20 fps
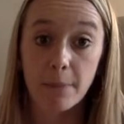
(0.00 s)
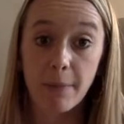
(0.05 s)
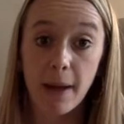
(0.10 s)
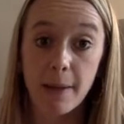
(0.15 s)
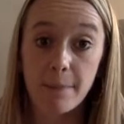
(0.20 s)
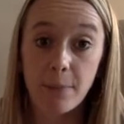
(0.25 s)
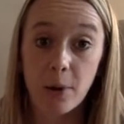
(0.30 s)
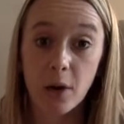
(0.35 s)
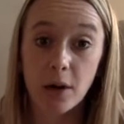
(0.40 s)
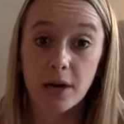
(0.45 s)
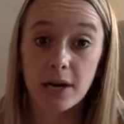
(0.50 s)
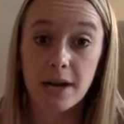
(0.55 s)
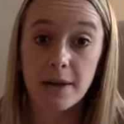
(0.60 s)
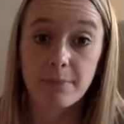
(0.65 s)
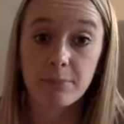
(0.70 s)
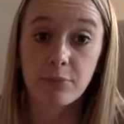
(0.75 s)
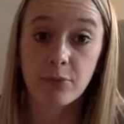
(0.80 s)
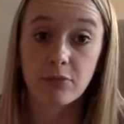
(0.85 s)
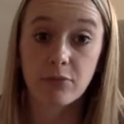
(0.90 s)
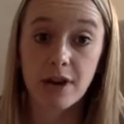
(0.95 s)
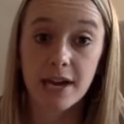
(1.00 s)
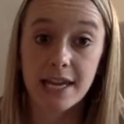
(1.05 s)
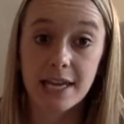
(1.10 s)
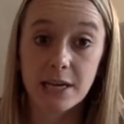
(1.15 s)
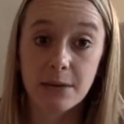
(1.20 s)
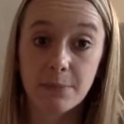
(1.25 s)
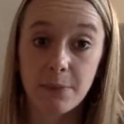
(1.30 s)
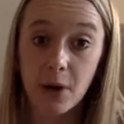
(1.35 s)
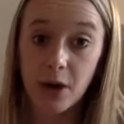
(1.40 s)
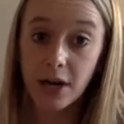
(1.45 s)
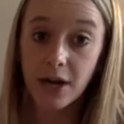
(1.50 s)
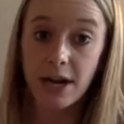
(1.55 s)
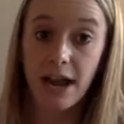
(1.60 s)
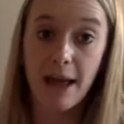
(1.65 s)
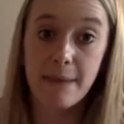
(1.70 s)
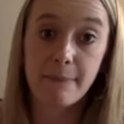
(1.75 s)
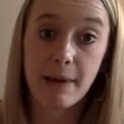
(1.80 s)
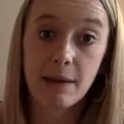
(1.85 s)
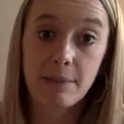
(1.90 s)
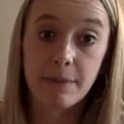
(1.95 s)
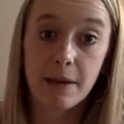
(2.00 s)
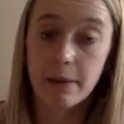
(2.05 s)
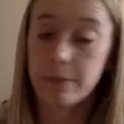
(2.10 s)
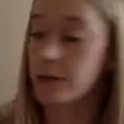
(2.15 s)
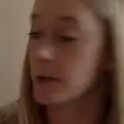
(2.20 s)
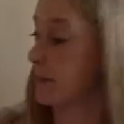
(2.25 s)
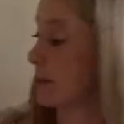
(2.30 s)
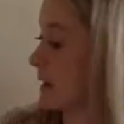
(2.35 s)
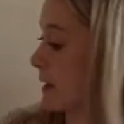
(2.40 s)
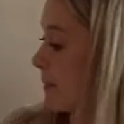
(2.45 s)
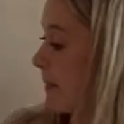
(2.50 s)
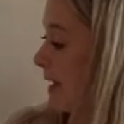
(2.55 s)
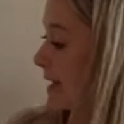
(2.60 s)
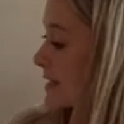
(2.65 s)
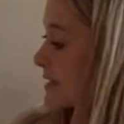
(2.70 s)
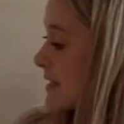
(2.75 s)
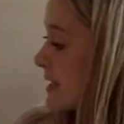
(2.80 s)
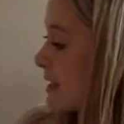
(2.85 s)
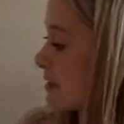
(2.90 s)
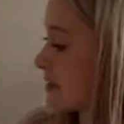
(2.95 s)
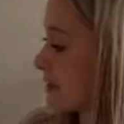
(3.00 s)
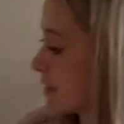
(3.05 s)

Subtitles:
by part and break it apart, I might be able to put it back together.